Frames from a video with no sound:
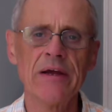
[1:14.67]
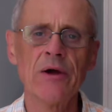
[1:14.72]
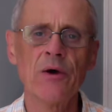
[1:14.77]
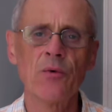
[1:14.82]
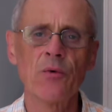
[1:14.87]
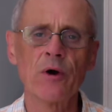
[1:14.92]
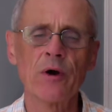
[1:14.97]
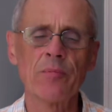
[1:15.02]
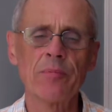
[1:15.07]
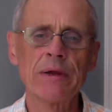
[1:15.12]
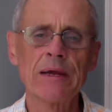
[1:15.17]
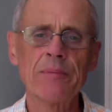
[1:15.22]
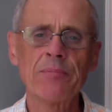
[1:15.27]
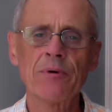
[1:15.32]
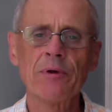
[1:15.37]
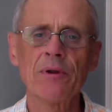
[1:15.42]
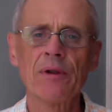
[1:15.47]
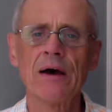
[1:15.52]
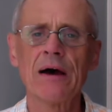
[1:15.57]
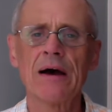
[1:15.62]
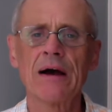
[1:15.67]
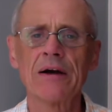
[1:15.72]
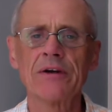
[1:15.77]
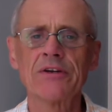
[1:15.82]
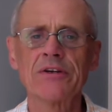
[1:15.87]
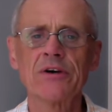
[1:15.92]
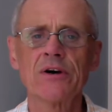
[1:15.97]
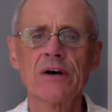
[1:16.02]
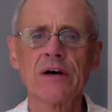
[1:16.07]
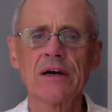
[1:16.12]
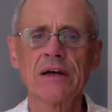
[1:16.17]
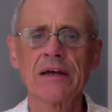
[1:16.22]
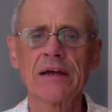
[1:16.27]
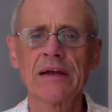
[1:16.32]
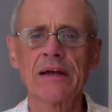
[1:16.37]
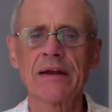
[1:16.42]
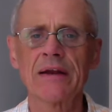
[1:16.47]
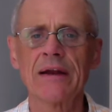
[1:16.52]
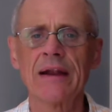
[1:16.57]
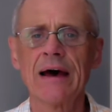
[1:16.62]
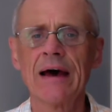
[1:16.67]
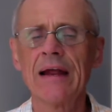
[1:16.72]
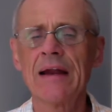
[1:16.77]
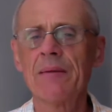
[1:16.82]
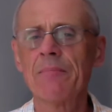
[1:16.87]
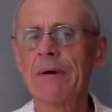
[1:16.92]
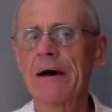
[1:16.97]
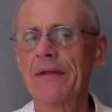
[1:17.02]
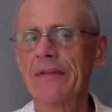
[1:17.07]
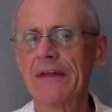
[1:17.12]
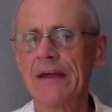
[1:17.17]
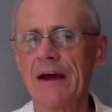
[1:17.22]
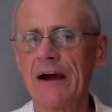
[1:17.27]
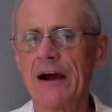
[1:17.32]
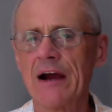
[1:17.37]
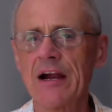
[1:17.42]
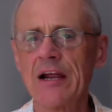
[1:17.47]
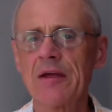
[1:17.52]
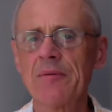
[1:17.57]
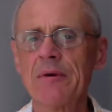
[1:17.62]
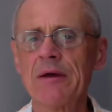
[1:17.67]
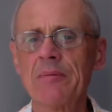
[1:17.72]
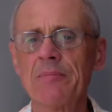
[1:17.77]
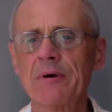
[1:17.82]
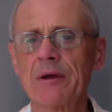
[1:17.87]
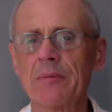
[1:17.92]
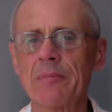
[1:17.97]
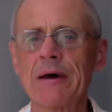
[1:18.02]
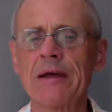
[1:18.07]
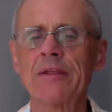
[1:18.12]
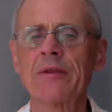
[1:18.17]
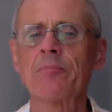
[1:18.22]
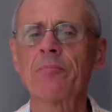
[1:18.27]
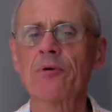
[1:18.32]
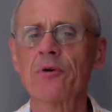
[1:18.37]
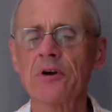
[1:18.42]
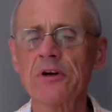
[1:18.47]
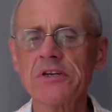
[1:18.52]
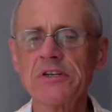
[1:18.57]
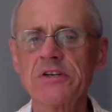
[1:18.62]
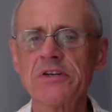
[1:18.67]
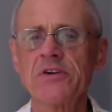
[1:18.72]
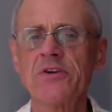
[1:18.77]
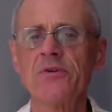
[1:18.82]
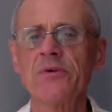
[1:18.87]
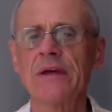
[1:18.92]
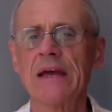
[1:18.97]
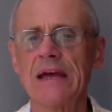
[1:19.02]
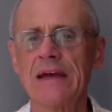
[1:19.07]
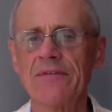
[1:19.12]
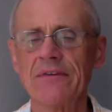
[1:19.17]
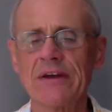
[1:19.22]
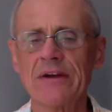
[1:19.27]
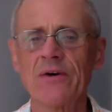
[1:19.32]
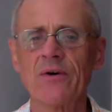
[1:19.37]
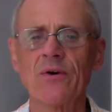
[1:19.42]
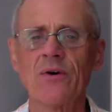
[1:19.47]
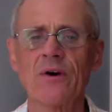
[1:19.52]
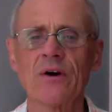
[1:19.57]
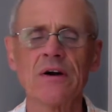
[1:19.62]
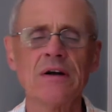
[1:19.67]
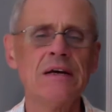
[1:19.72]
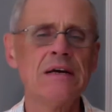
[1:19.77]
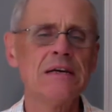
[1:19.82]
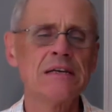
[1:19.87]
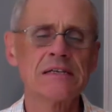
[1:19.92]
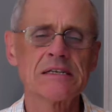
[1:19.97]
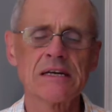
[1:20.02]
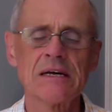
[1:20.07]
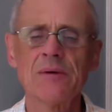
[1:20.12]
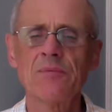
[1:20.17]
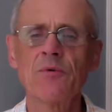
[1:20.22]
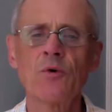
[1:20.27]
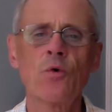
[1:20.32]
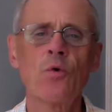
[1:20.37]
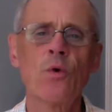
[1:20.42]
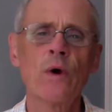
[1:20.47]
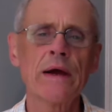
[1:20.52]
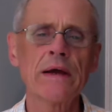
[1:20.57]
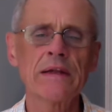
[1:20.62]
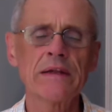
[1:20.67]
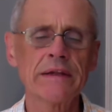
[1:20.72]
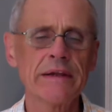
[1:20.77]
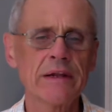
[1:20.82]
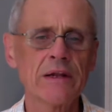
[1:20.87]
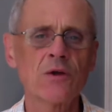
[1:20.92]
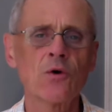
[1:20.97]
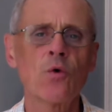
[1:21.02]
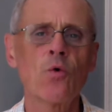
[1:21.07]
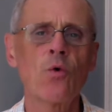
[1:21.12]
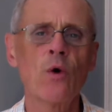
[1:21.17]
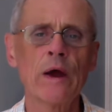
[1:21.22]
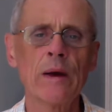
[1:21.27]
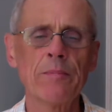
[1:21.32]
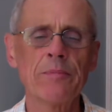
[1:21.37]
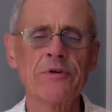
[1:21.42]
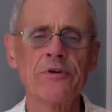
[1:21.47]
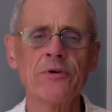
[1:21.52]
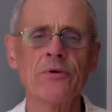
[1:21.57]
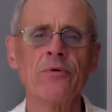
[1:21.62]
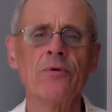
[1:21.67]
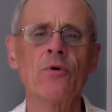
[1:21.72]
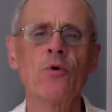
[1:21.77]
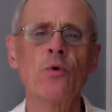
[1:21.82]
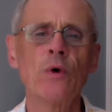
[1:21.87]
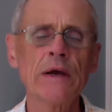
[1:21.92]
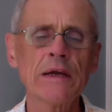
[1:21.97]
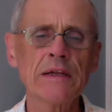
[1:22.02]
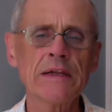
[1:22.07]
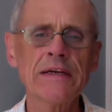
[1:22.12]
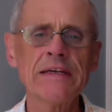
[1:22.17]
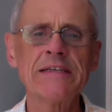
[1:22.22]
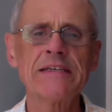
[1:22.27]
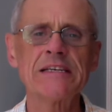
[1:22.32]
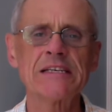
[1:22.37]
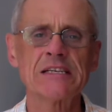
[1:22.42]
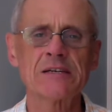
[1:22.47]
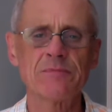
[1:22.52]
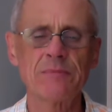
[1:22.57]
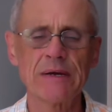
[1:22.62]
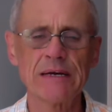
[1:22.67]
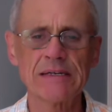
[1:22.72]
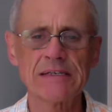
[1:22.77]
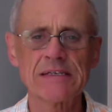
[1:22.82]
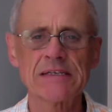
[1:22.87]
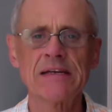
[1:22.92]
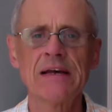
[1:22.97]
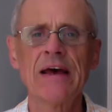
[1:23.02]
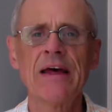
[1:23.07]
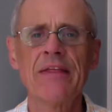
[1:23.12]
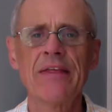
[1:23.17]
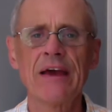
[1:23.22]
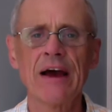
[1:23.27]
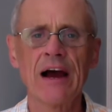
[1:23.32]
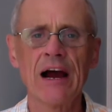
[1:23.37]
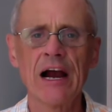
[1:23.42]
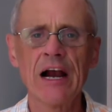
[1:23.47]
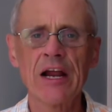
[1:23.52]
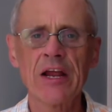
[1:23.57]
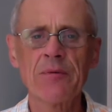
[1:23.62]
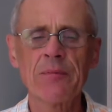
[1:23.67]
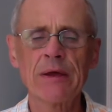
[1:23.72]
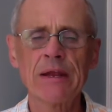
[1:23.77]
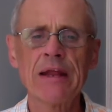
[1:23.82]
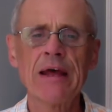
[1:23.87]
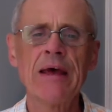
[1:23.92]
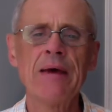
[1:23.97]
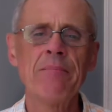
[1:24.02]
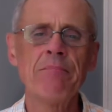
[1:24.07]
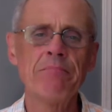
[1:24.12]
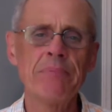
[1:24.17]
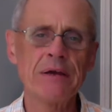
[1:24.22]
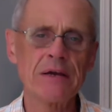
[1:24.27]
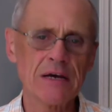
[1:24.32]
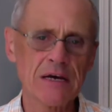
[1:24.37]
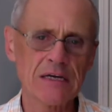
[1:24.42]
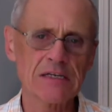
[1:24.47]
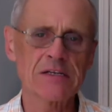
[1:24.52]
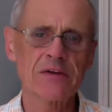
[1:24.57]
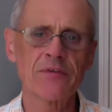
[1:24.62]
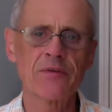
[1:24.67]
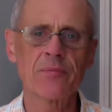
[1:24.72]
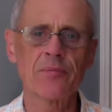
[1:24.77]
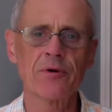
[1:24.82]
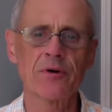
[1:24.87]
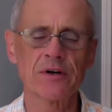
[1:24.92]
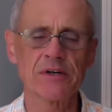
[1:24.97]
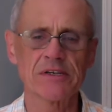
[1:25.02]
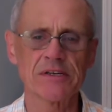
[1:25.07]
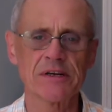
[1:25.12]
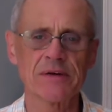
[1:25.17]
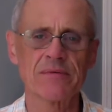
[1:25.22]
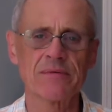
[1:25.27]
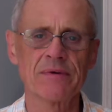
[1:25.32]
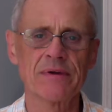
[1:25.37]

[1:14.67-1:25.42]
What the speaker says: where people are talking not about the argument but about the person who gave it, or some quick little quip to quickly dismiss the argument because of the person.